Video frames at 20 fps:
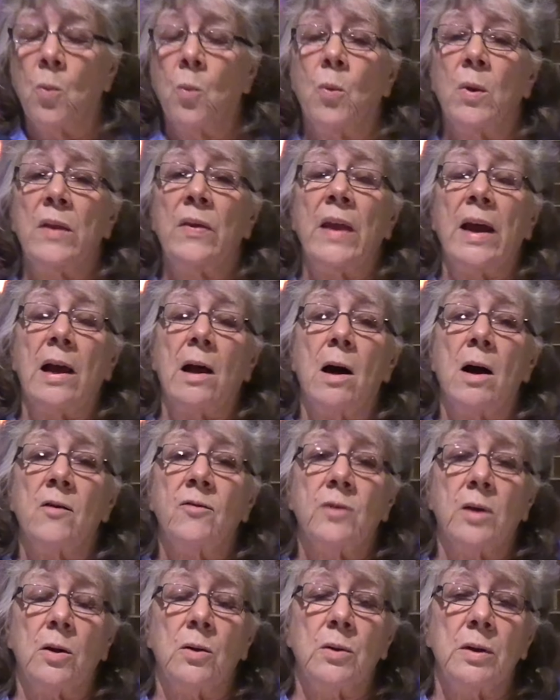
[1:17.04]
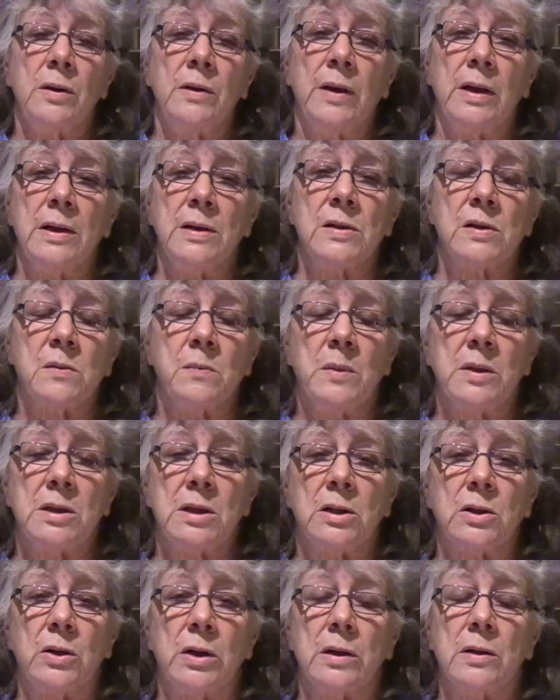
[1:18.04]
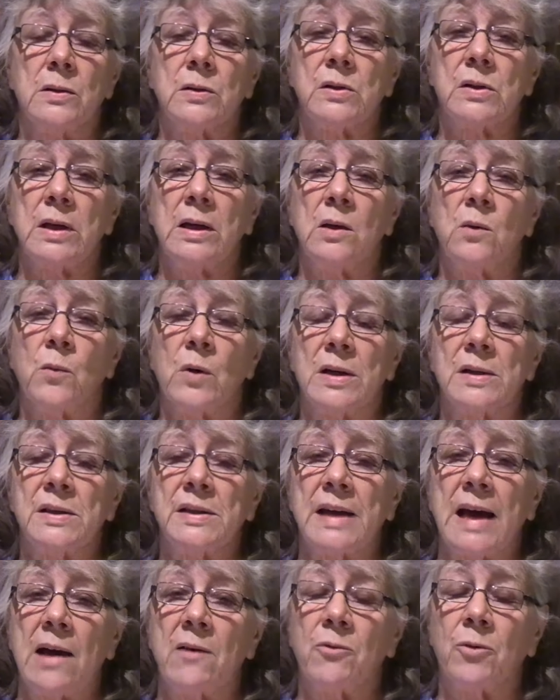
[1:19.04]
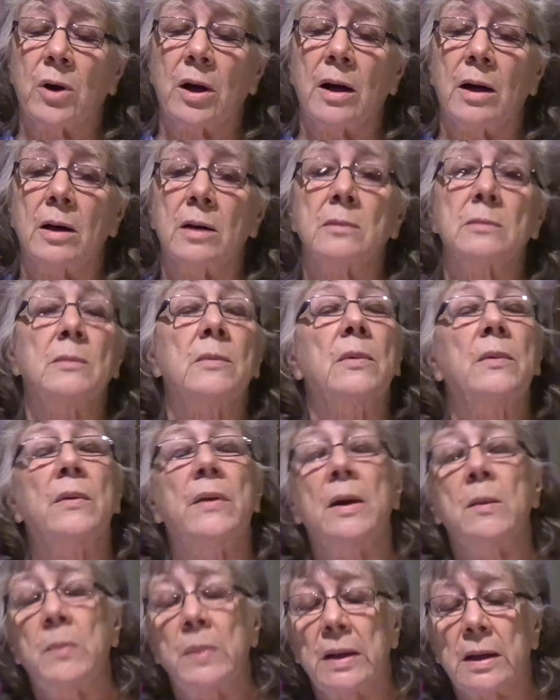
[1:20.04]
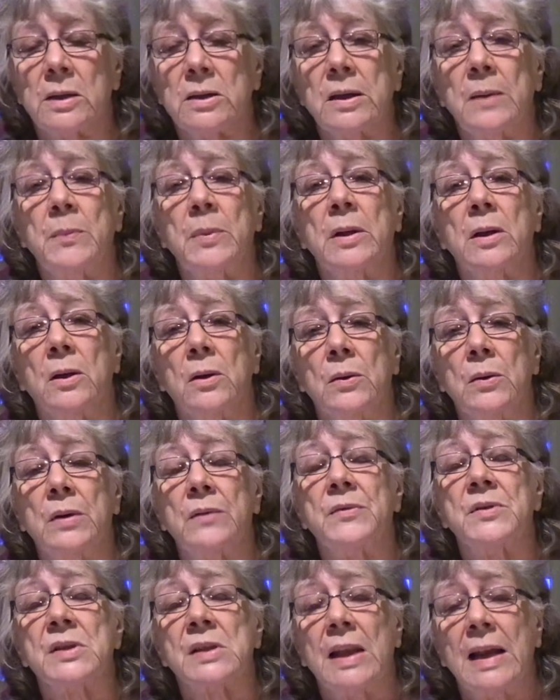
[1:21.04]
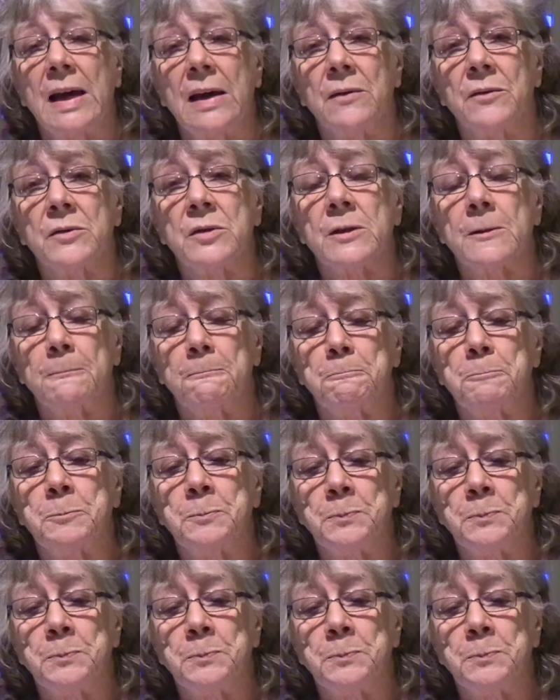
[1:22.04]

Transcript: When they offloaded these materials in West Africa, they picked up a load of slaves.